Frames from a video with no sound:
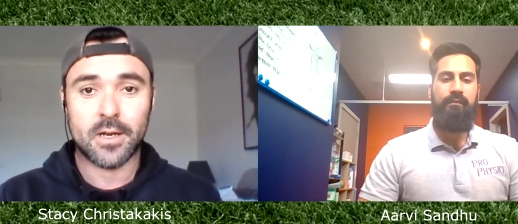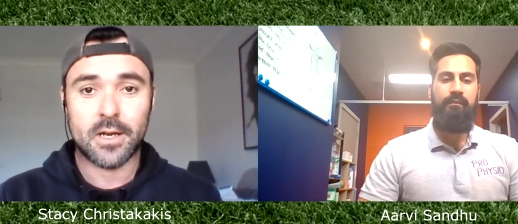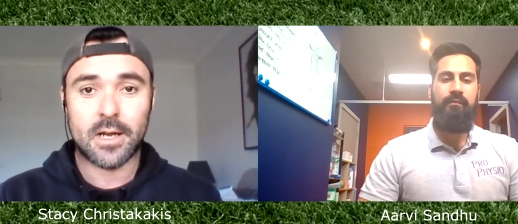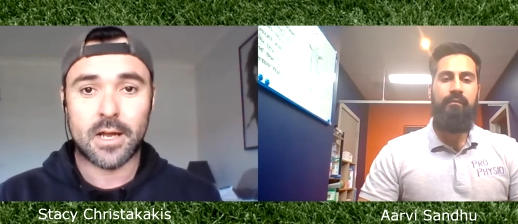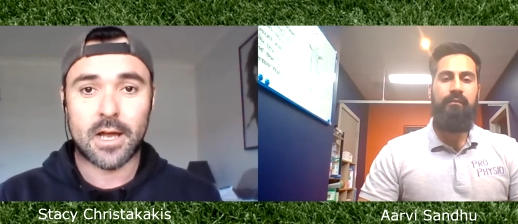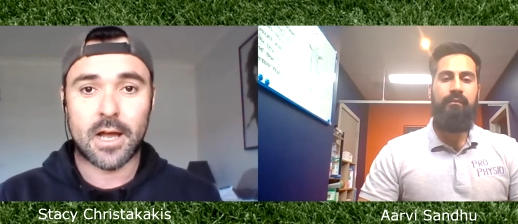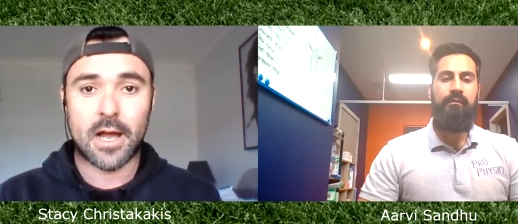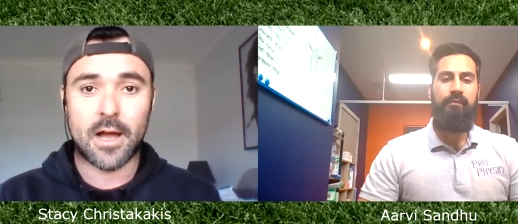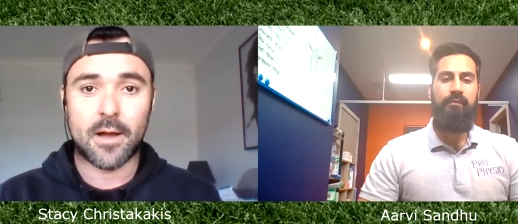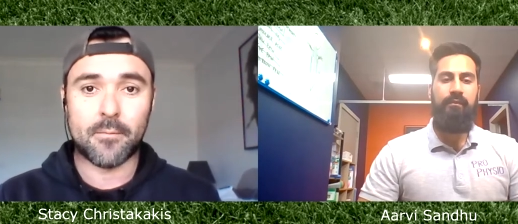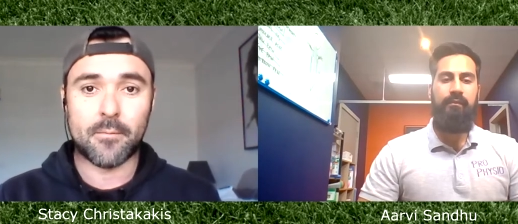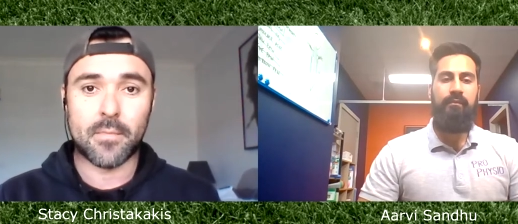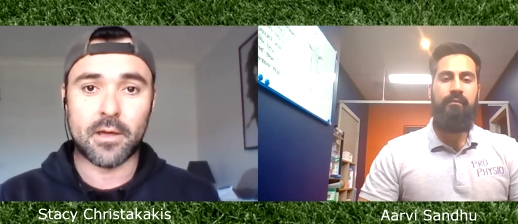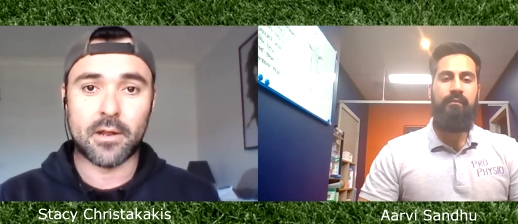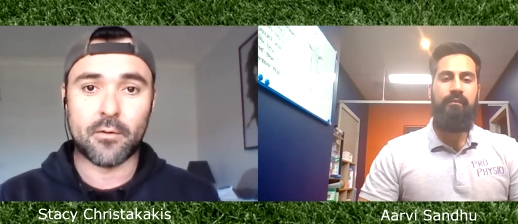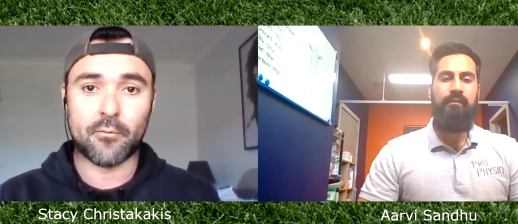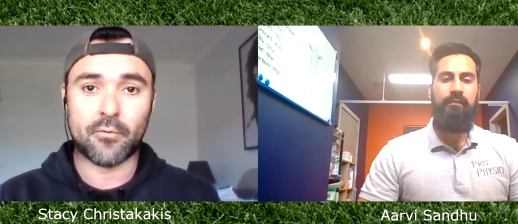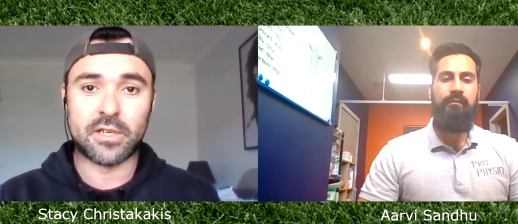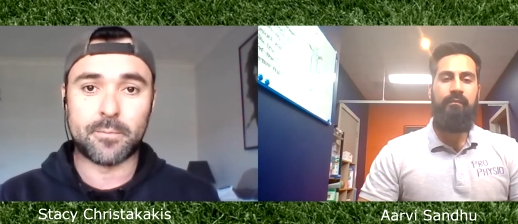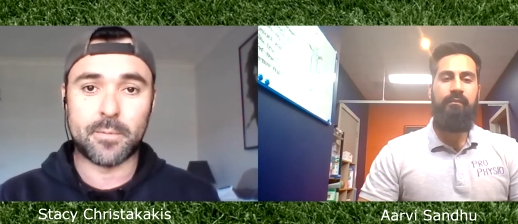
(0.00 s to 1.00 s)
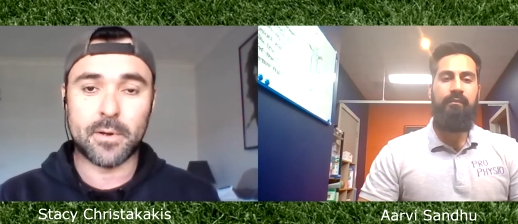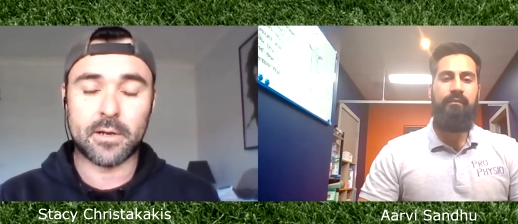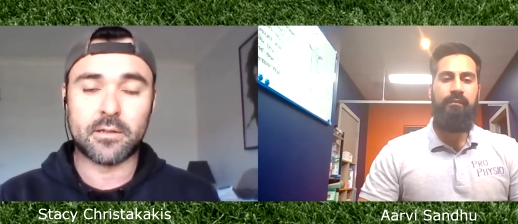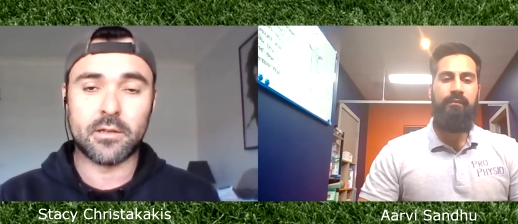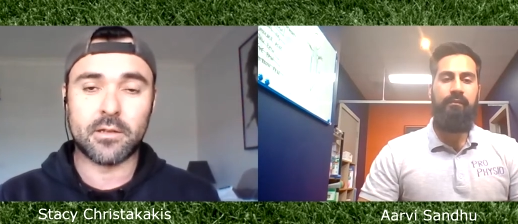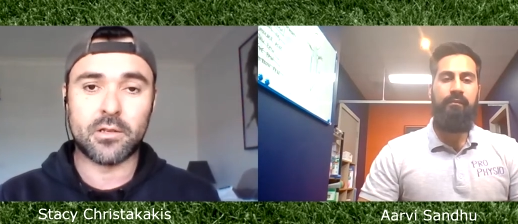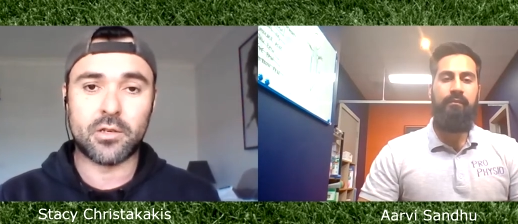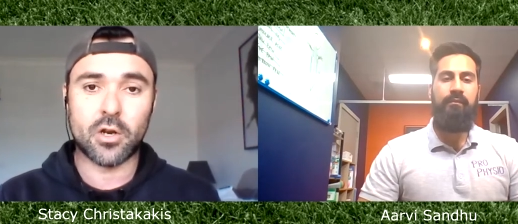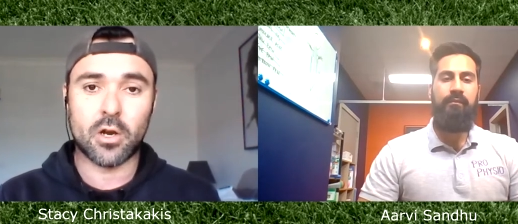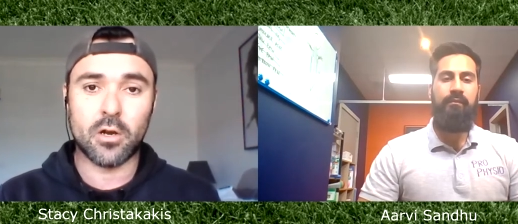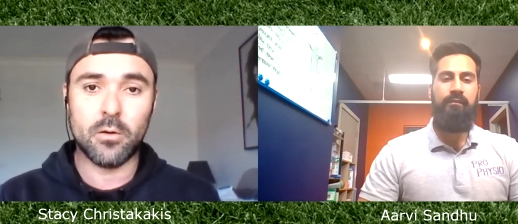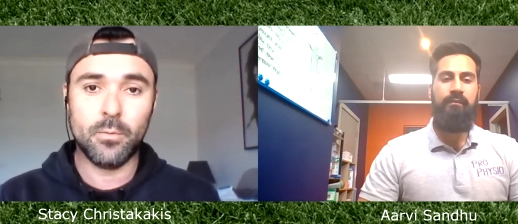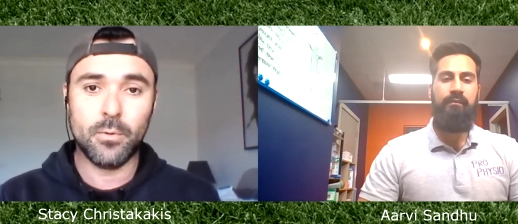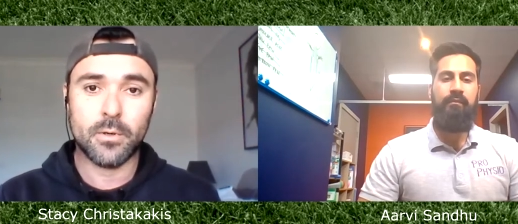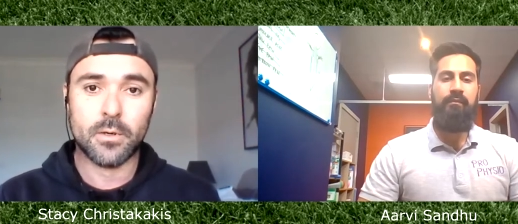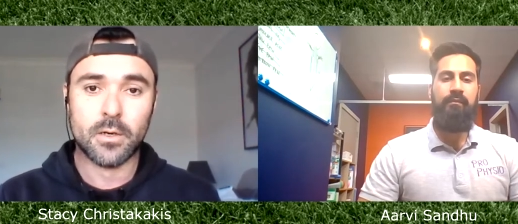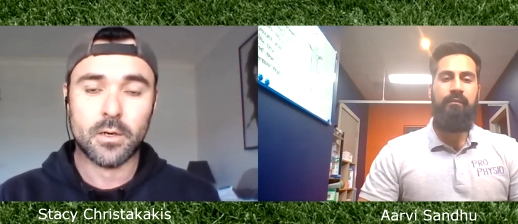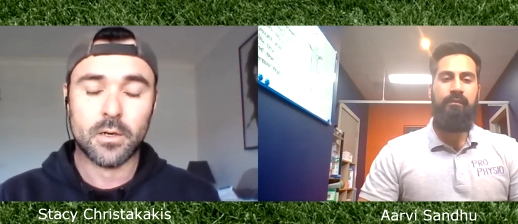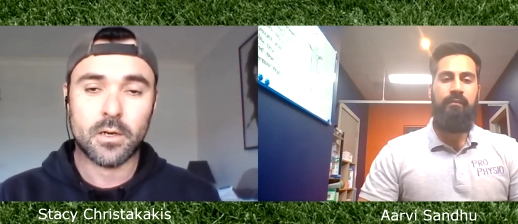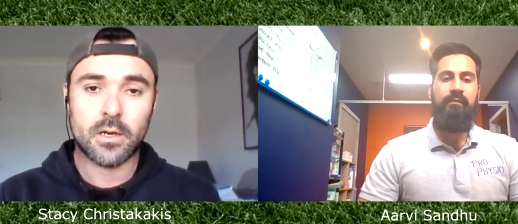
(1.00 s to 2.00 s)
Speaker 1: and a respected job.
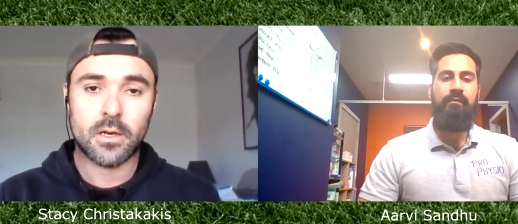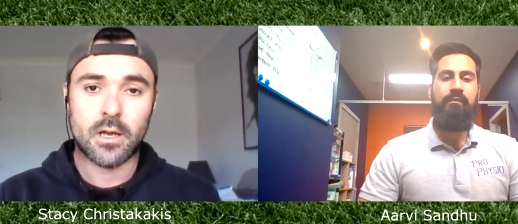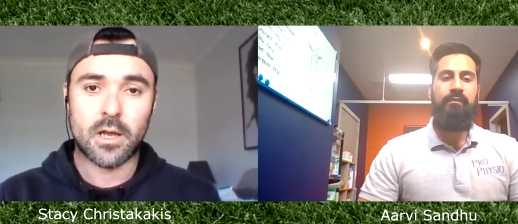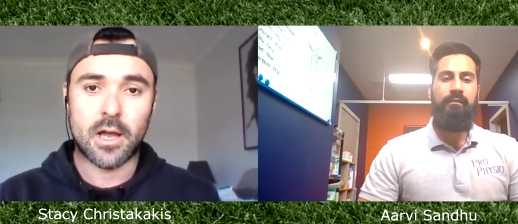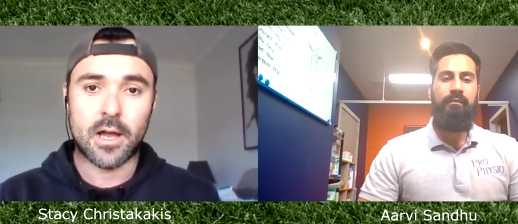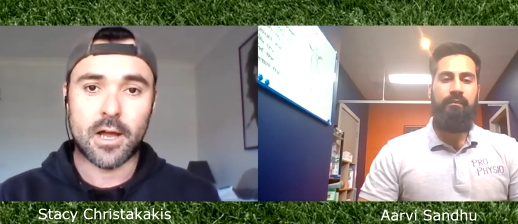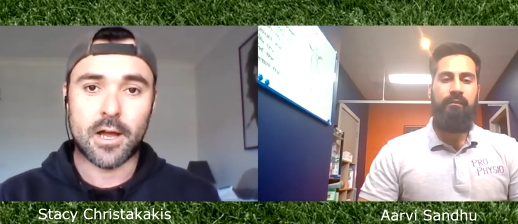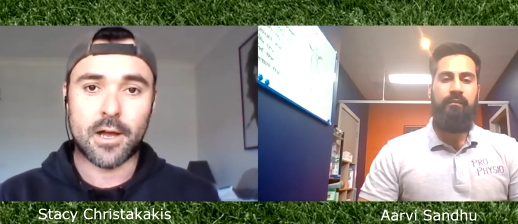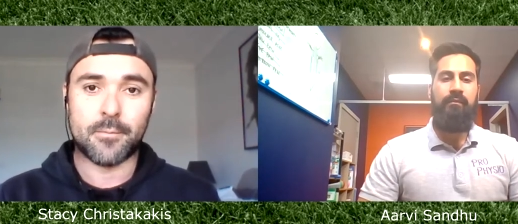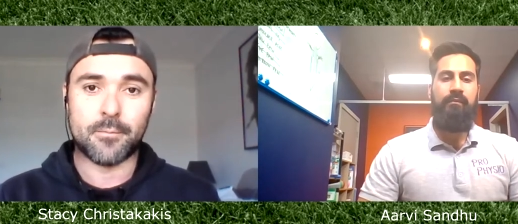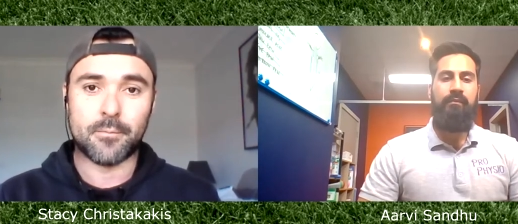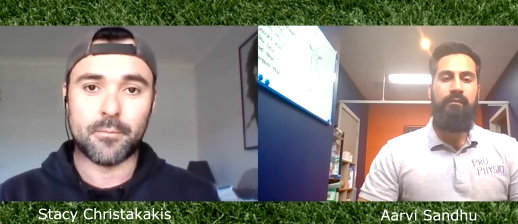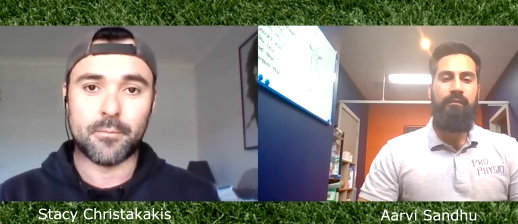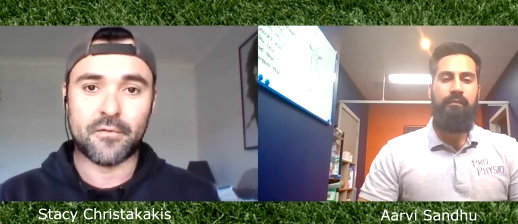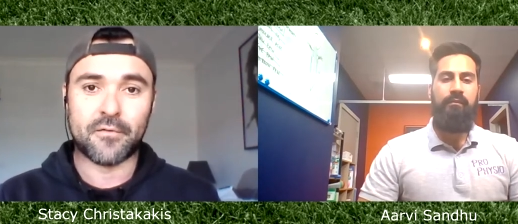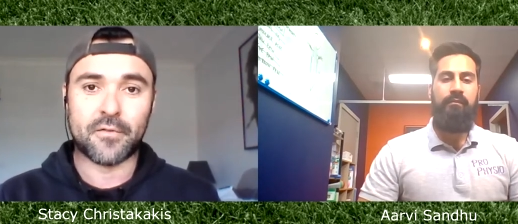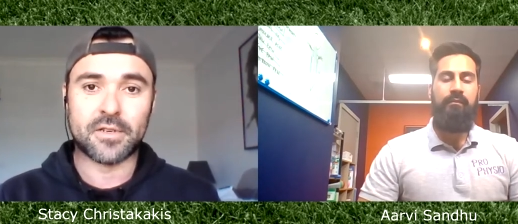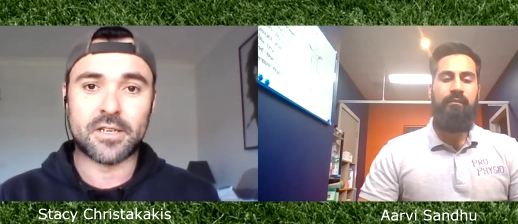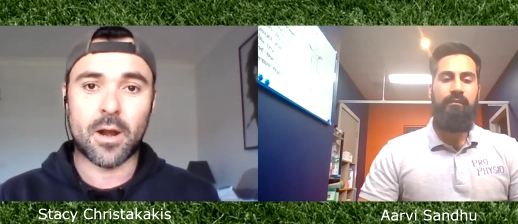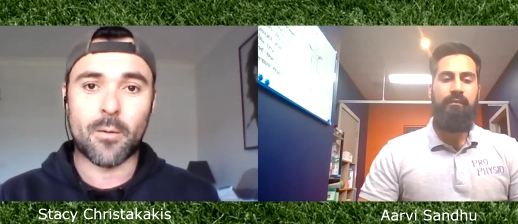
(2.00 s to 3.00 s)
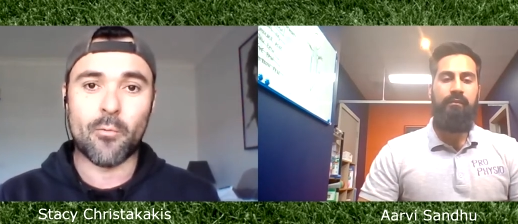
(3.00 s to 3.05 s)
But for some